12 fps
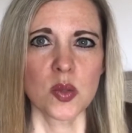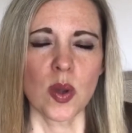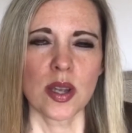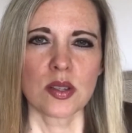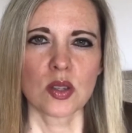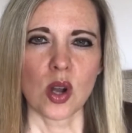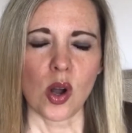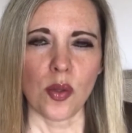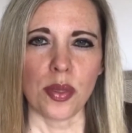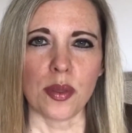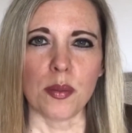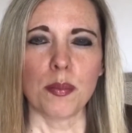what is
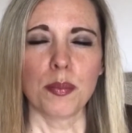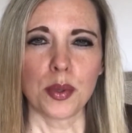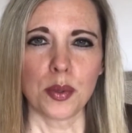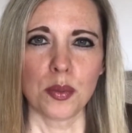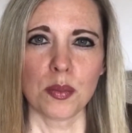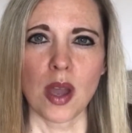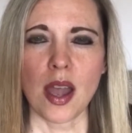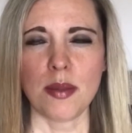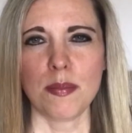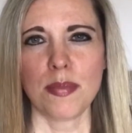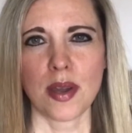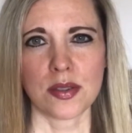called the boom
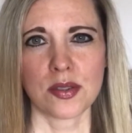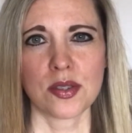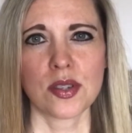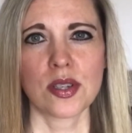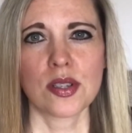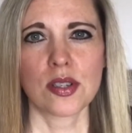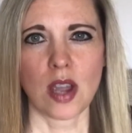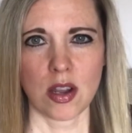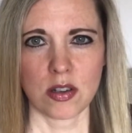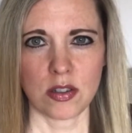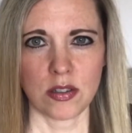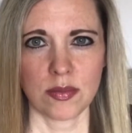and bust
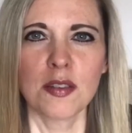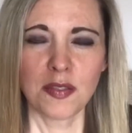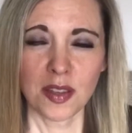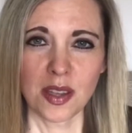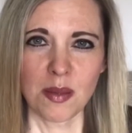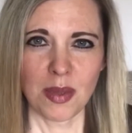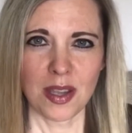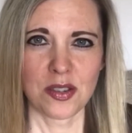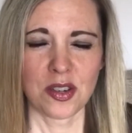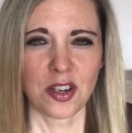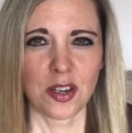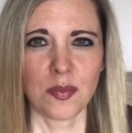cycle. Feeling
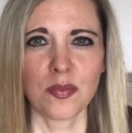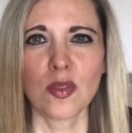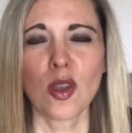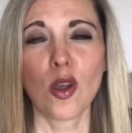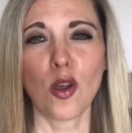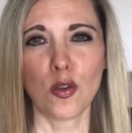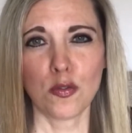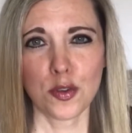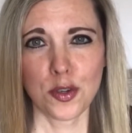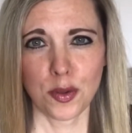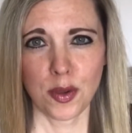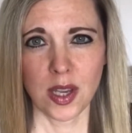better,
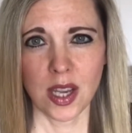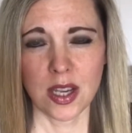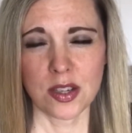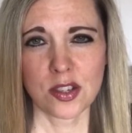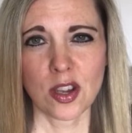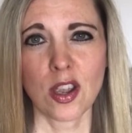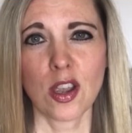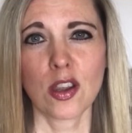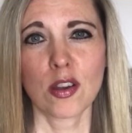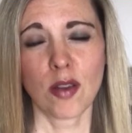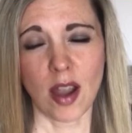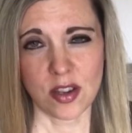overdoing it,
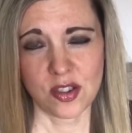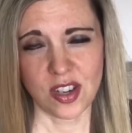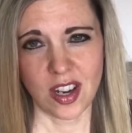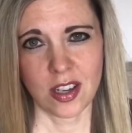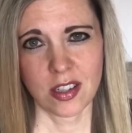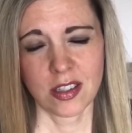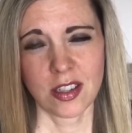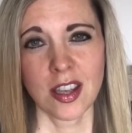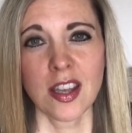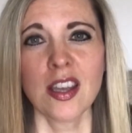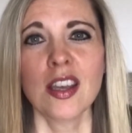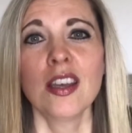crashing.
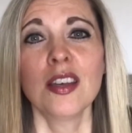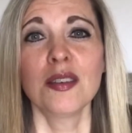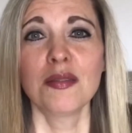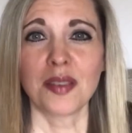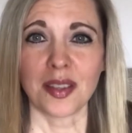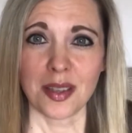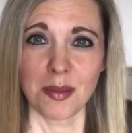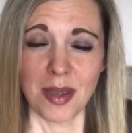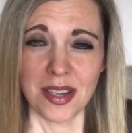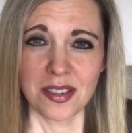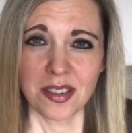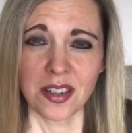Feeling
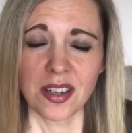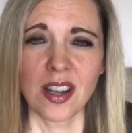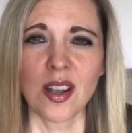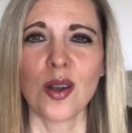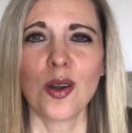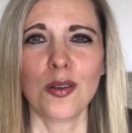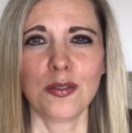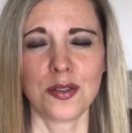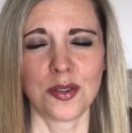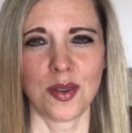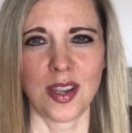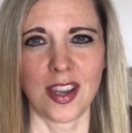better,
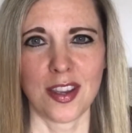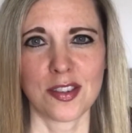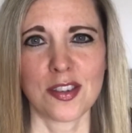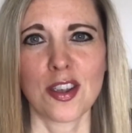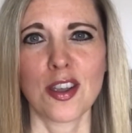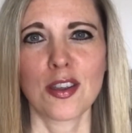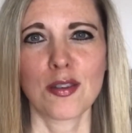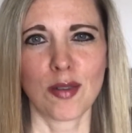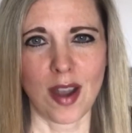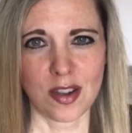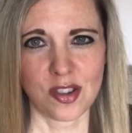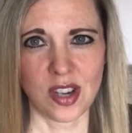overdoing it,
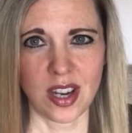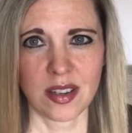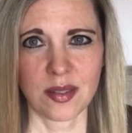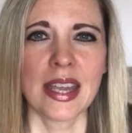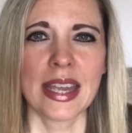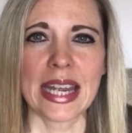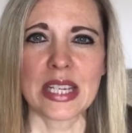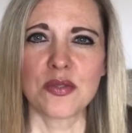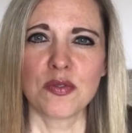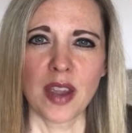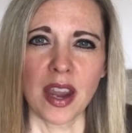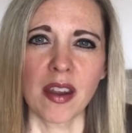crashing. It's
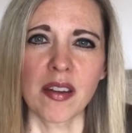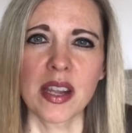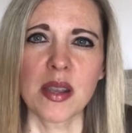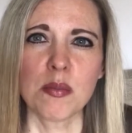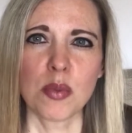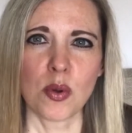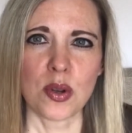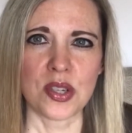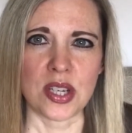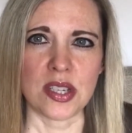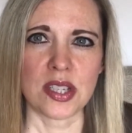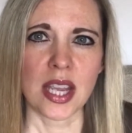very
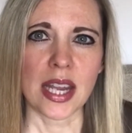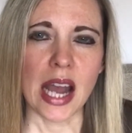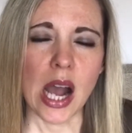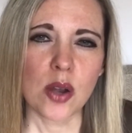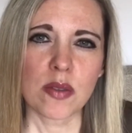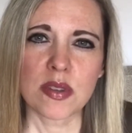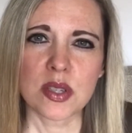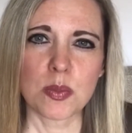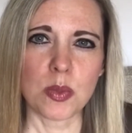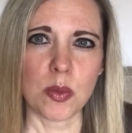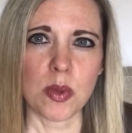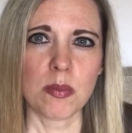important to get out of this
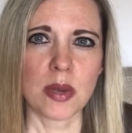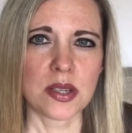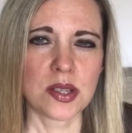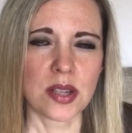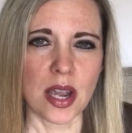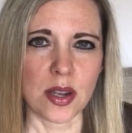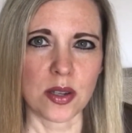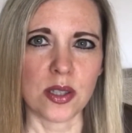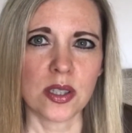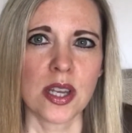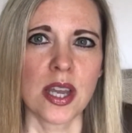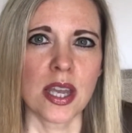boom and bust
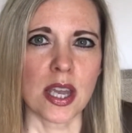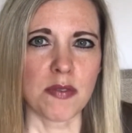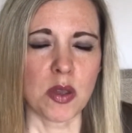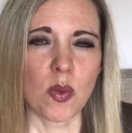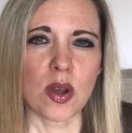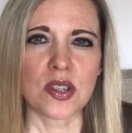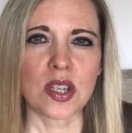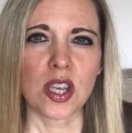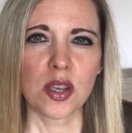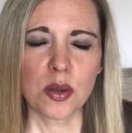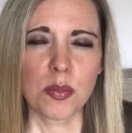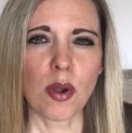cycle if you want to
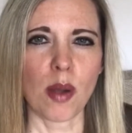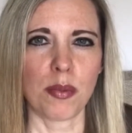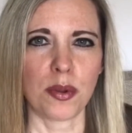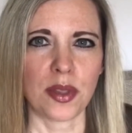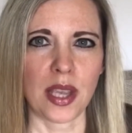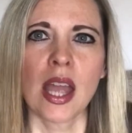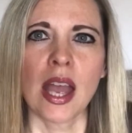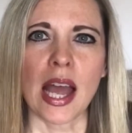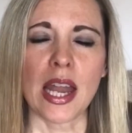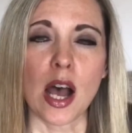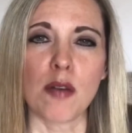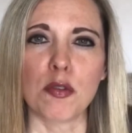heal properly
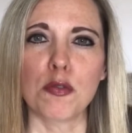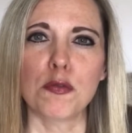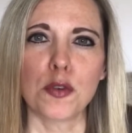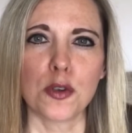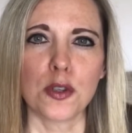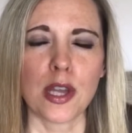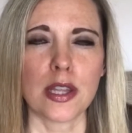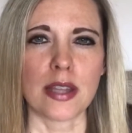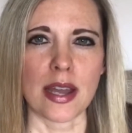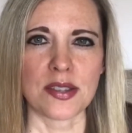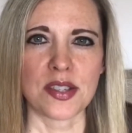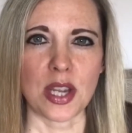and have a full and
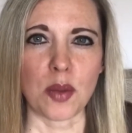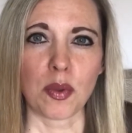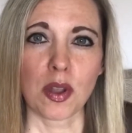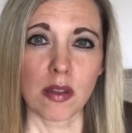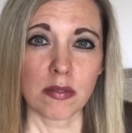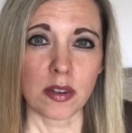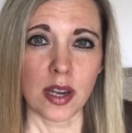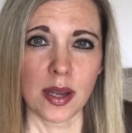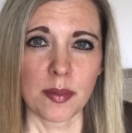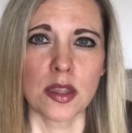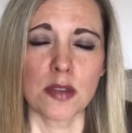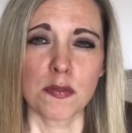lasting recovery.
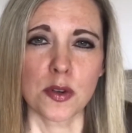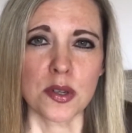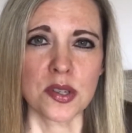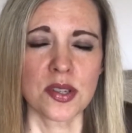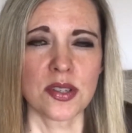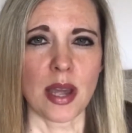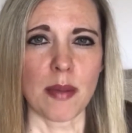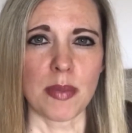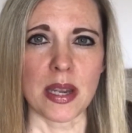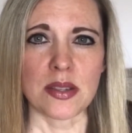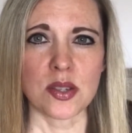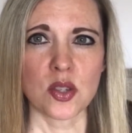The first step
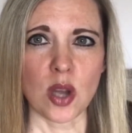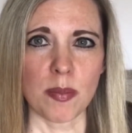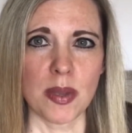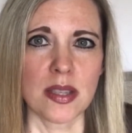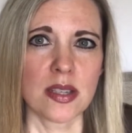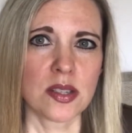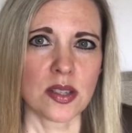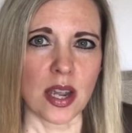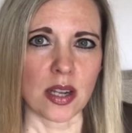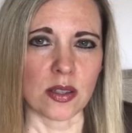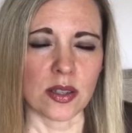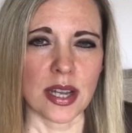in stopping this
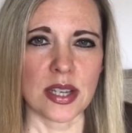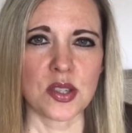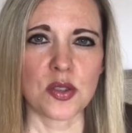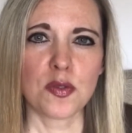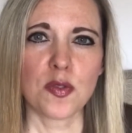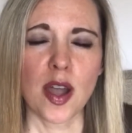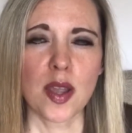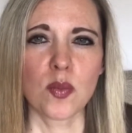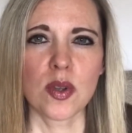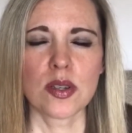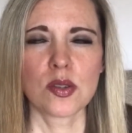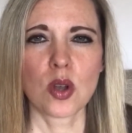cycle is to find
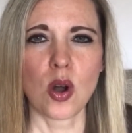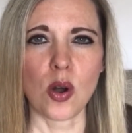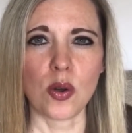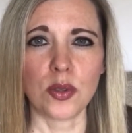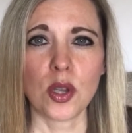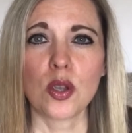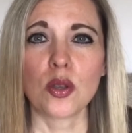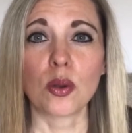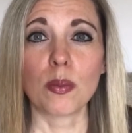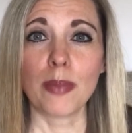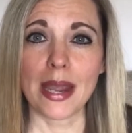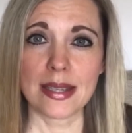what is called your
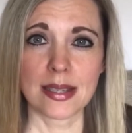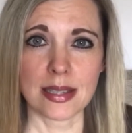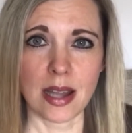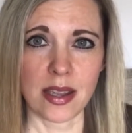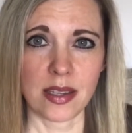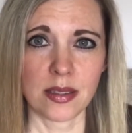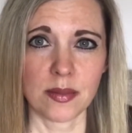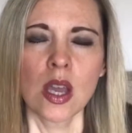baseline.